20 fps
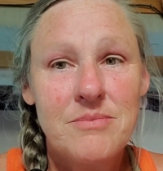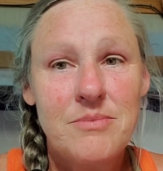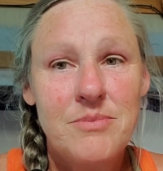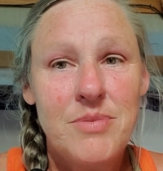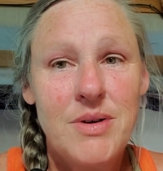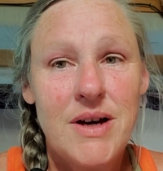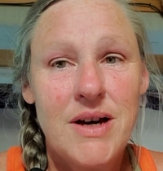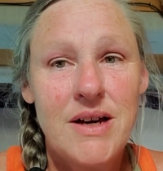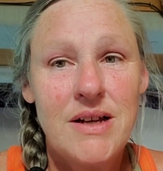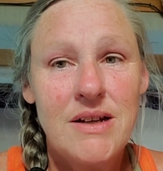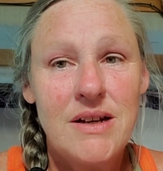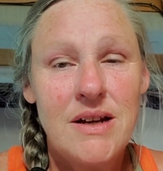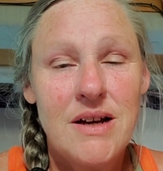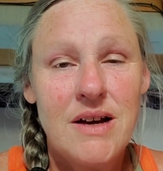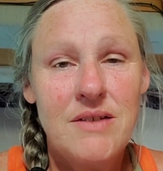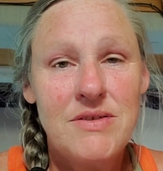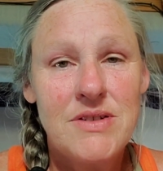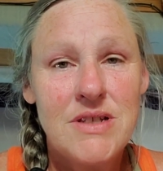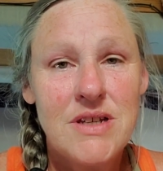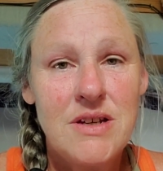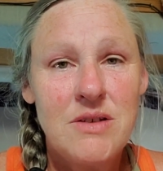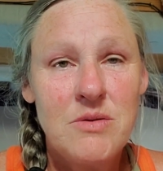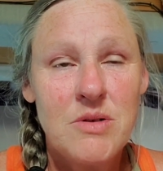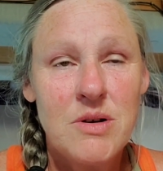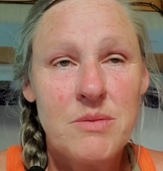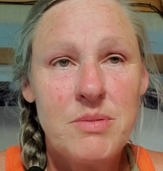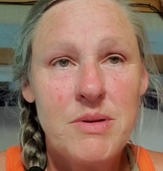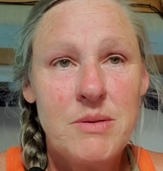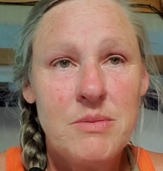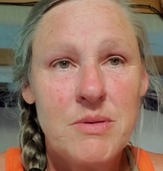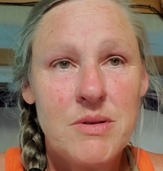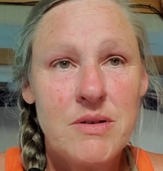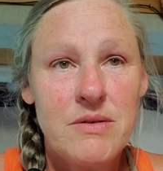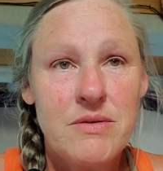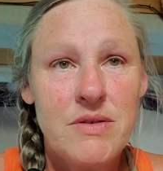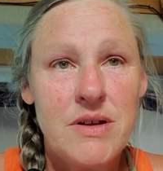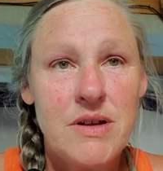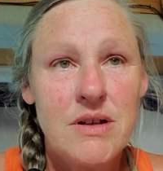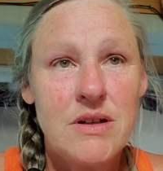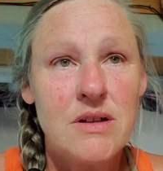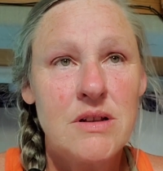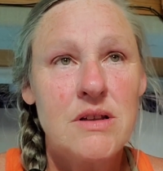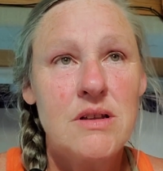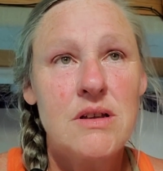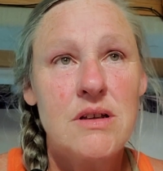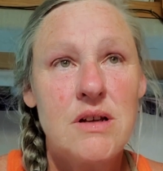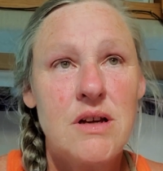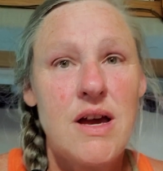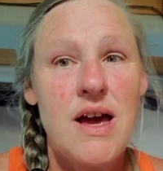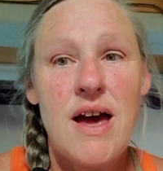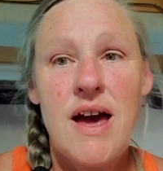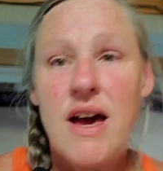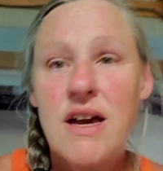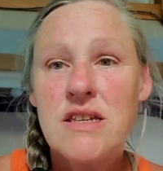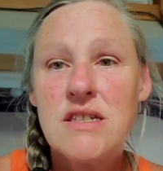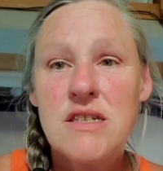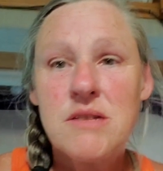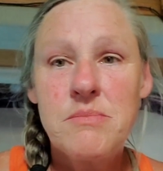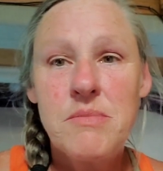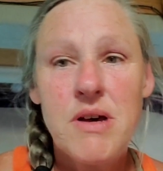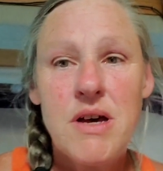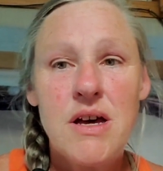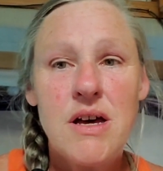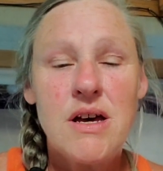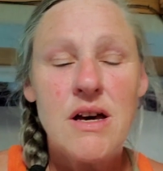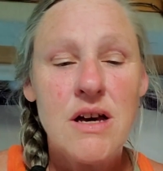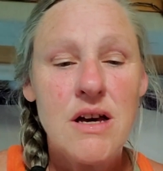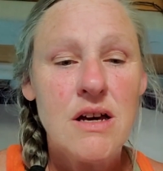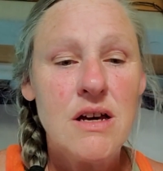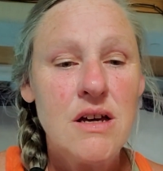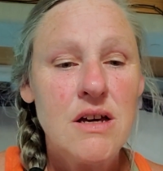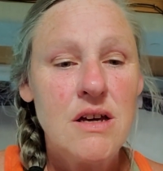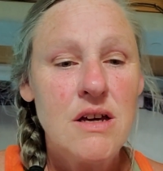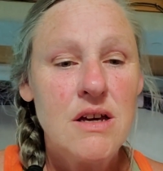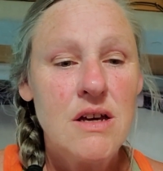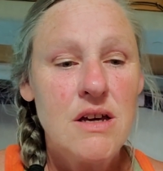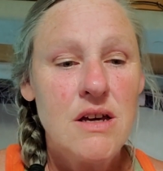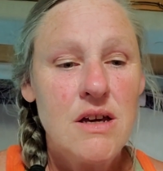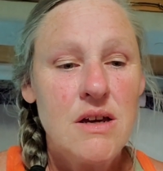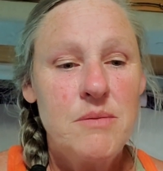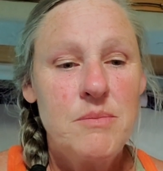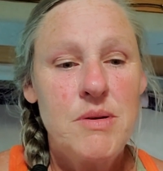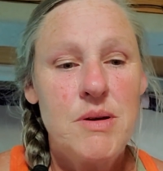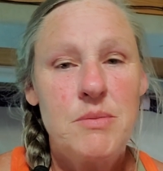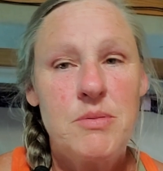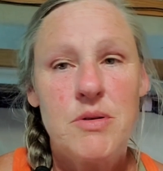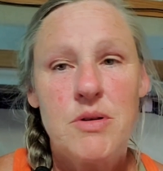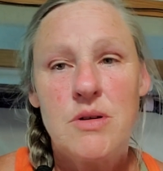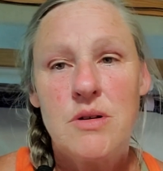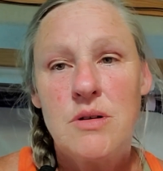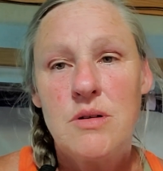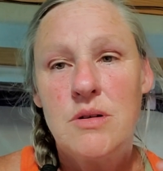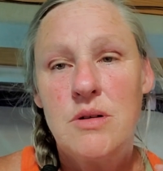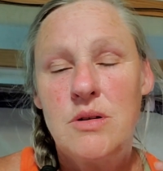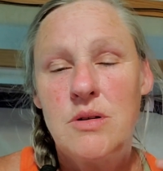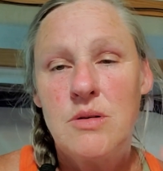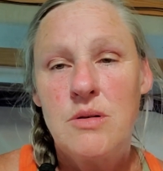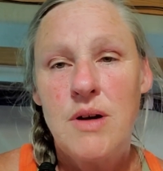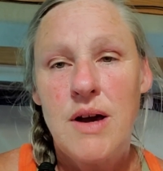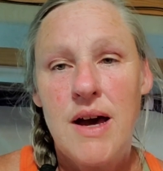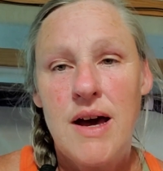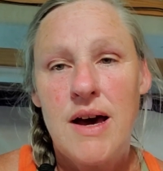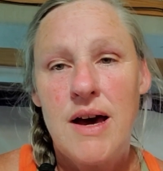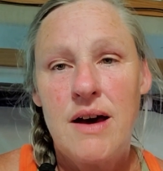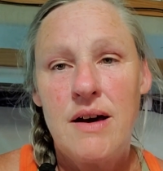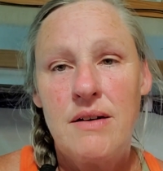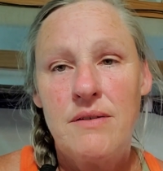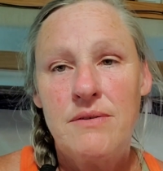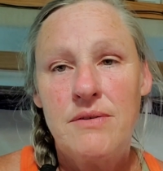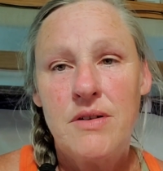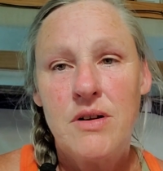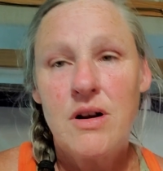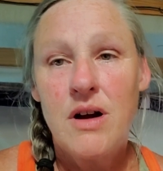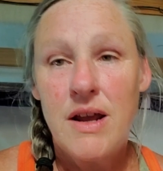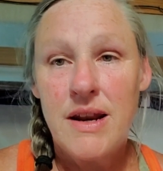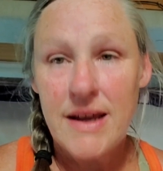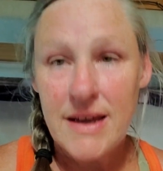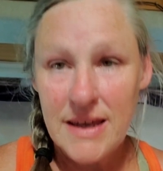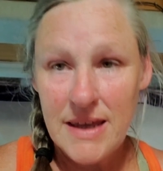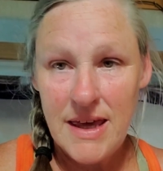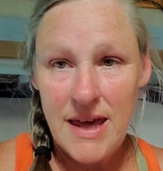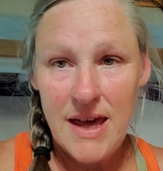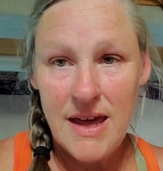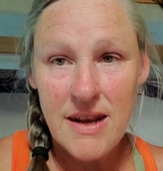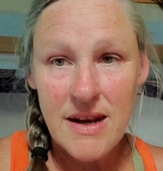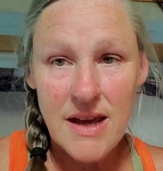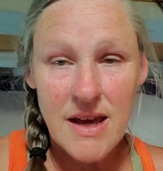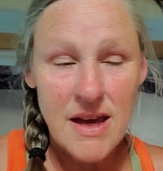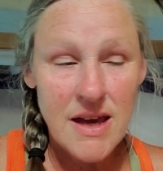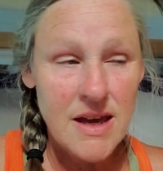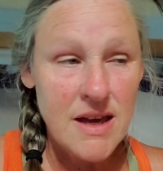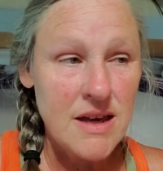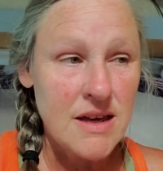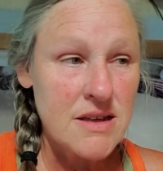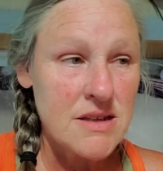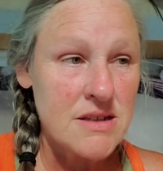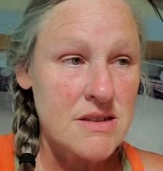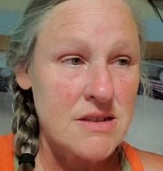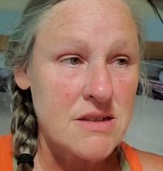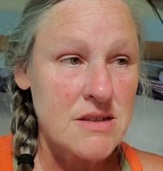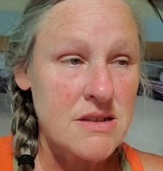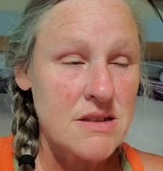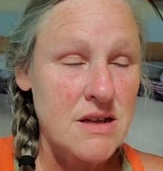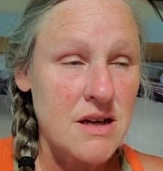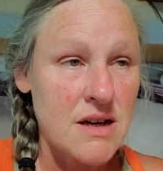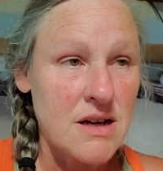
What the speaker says: But I've seen where people have healed eczema, people who have chronic headaches,